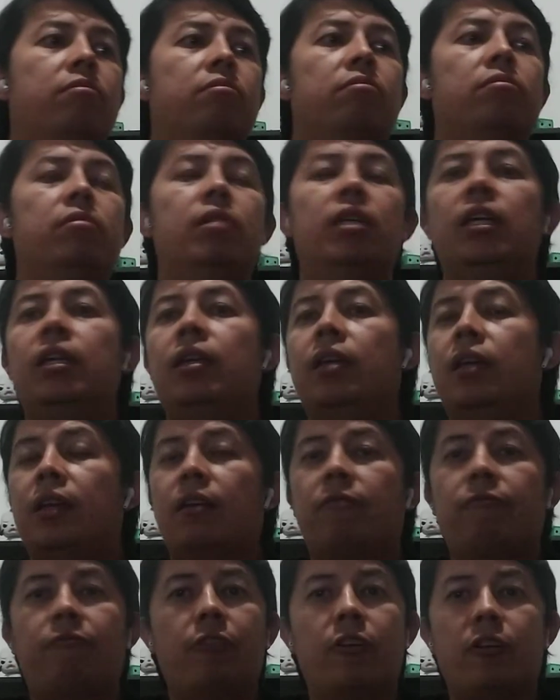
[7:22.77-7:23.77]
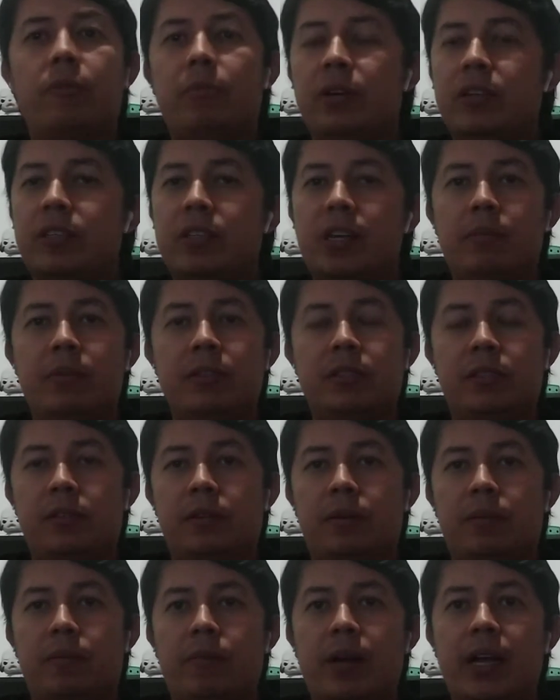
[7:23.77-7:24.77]
did in a former semester,
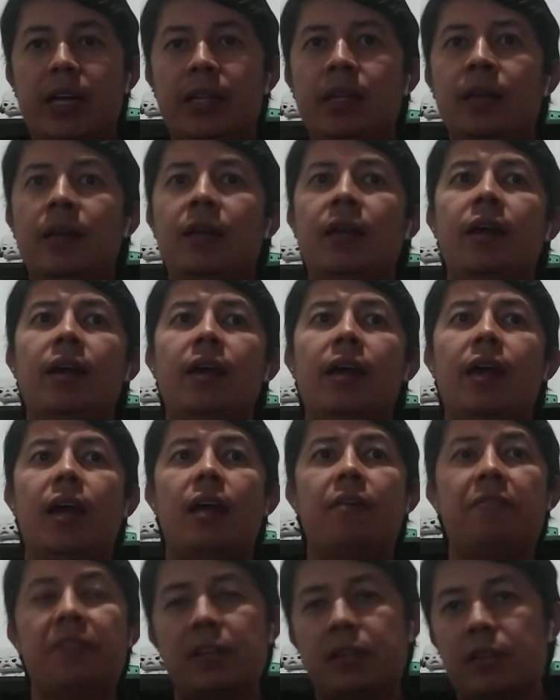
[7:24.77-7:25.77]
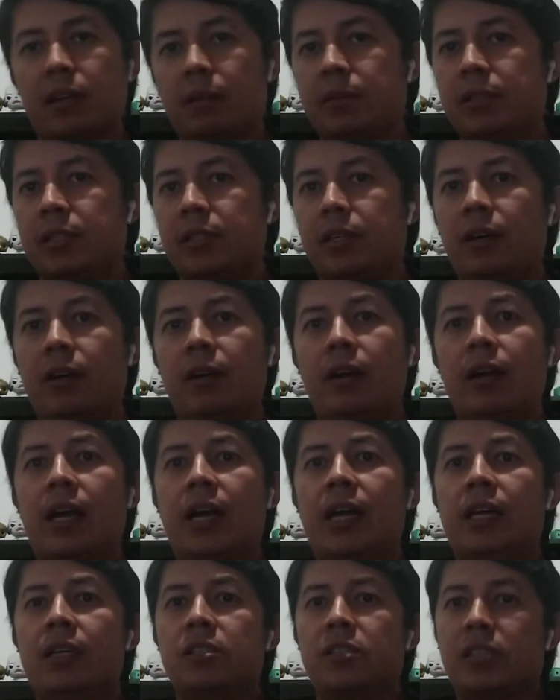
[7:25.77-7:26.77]
right? Every semester
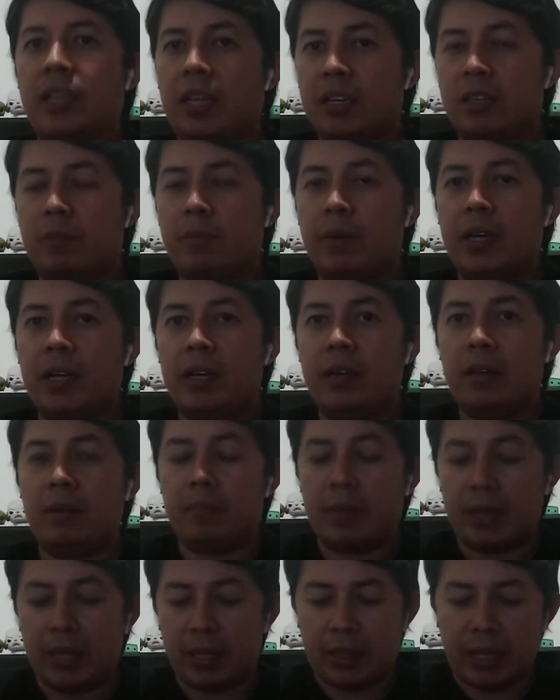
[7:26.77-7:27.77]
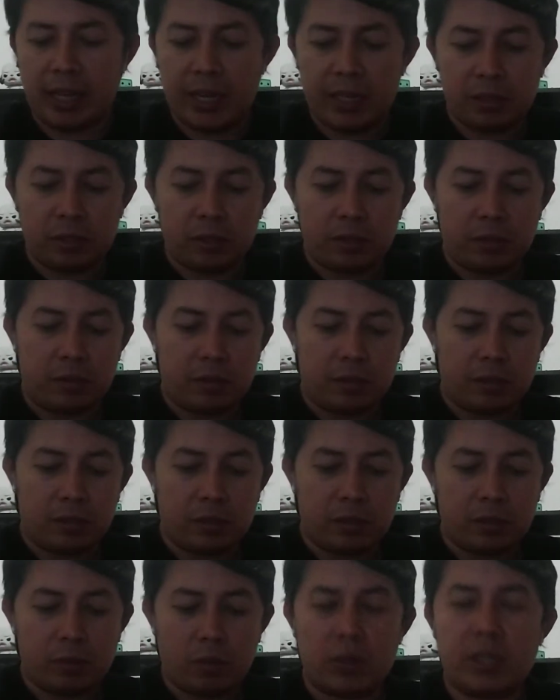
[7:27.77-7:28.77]
I change my tests.
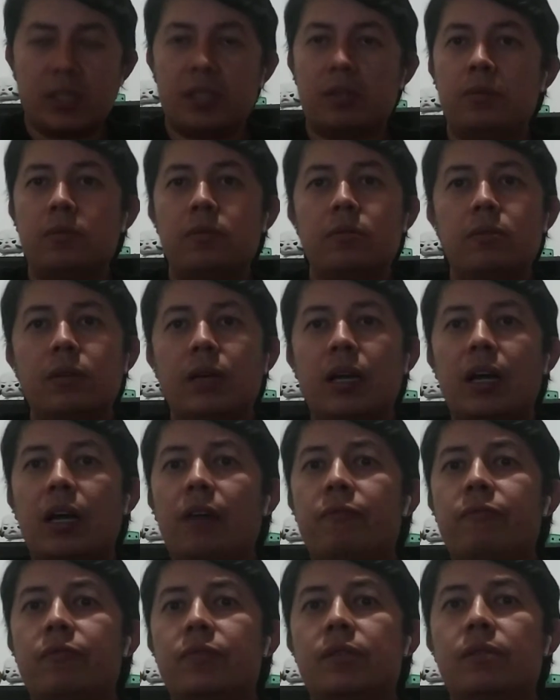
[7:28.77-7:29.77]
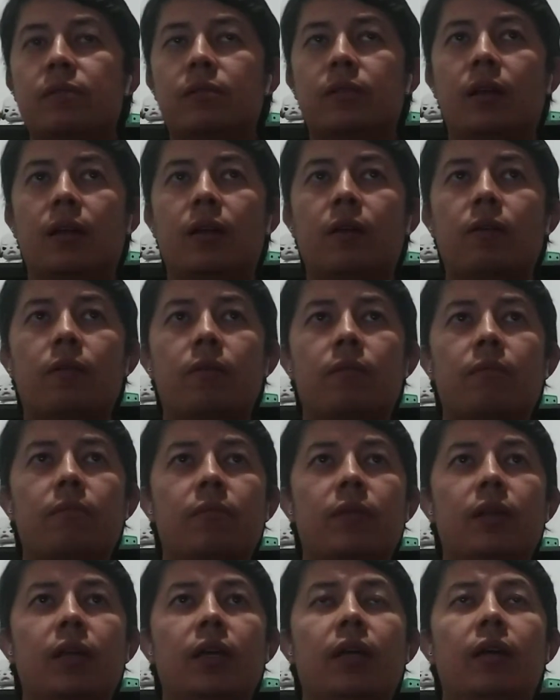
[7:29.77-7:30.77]
The ones who have
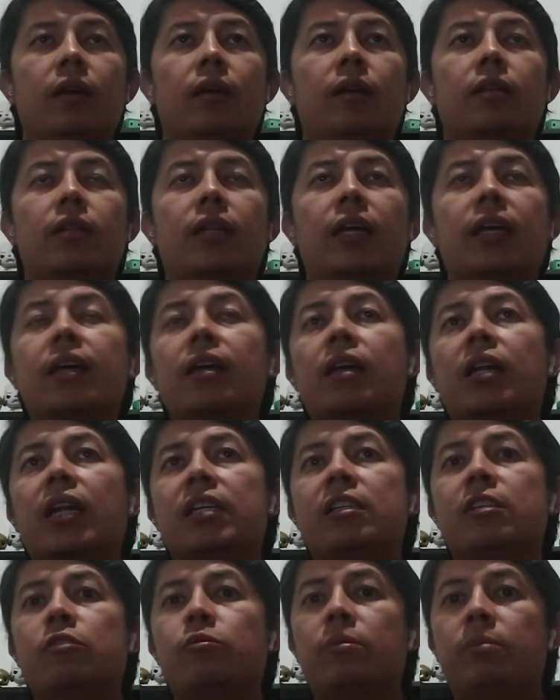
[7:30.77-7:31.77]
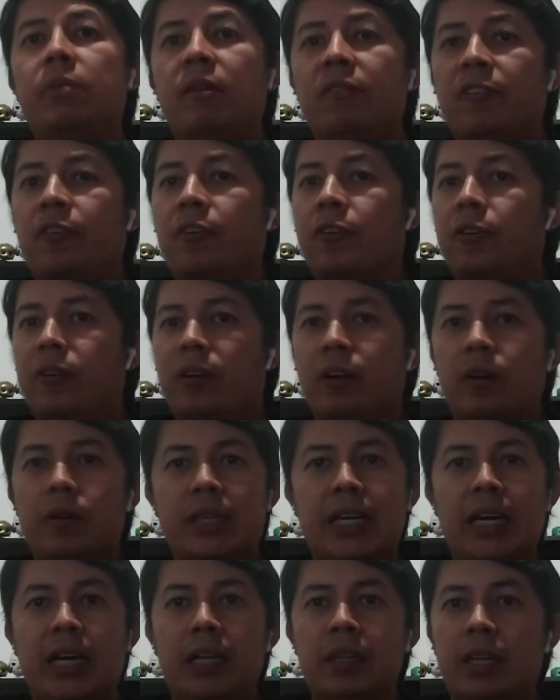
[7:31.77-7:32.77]
taken classes with me before know
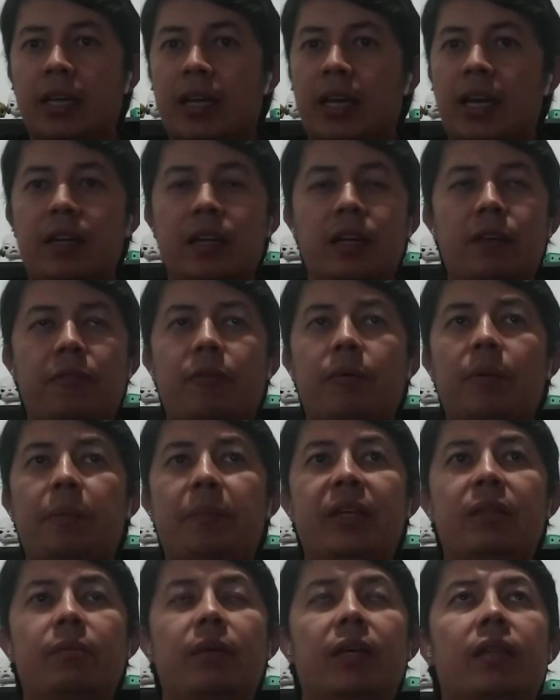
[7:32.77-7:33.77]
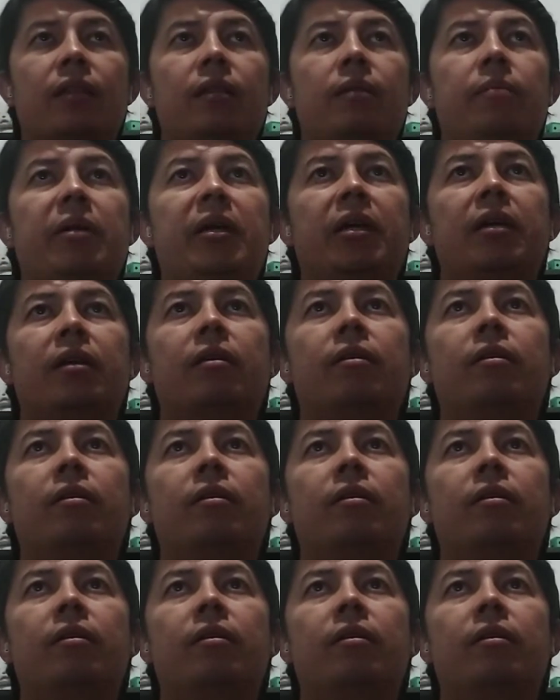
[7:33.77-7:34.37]
that, like I never repeat my